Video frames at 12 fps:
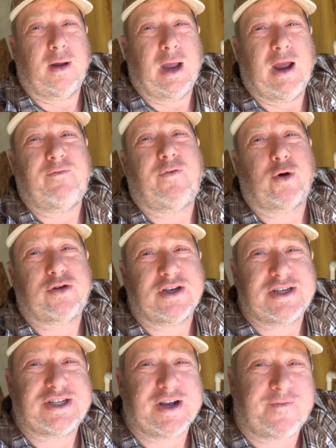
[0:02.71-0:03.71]
Hey folks,
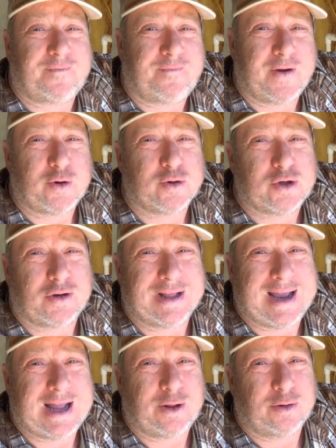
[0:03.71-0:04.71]
it's Jeff Ferris on
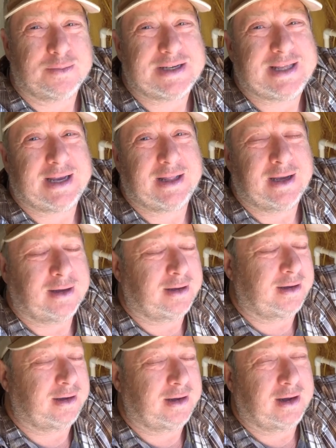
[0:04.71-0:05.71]
the Hot Homestead.
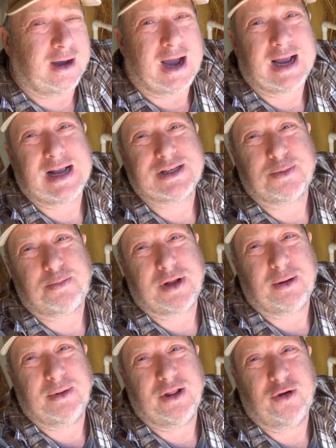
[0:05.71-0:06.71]
I got some
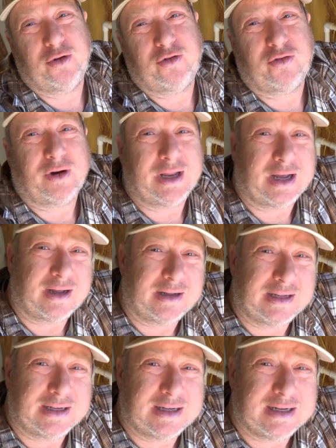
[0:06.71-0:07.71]
plumbing news for you.
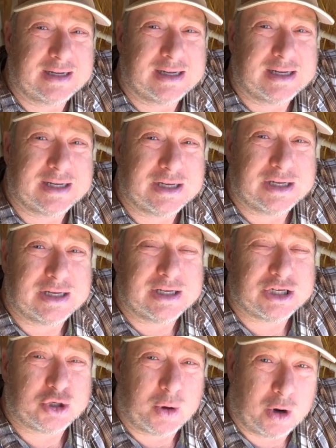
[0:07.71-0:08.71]

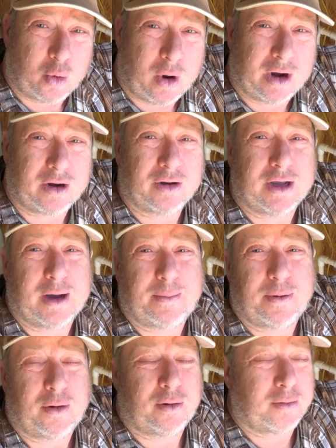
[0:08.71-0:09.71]
So I wired up,
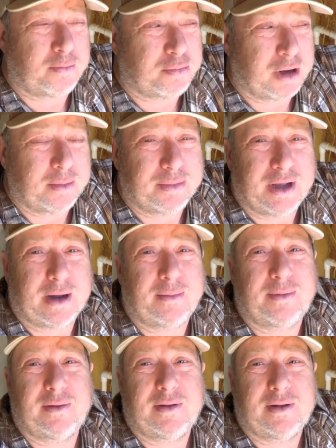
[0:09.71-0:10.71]
plumbed
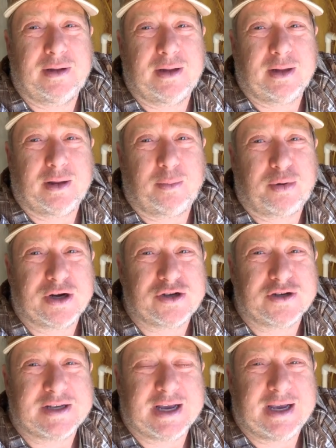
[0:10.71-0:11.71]
up the
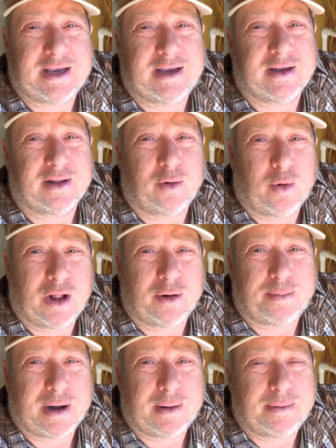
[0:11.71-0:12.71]
pressure tank and the
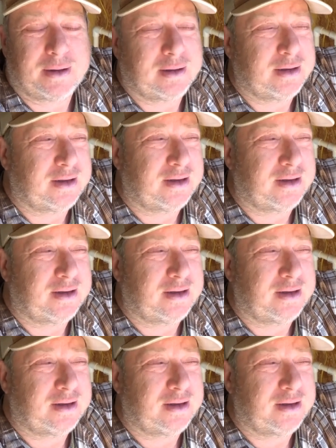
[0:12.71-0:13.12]
water pump.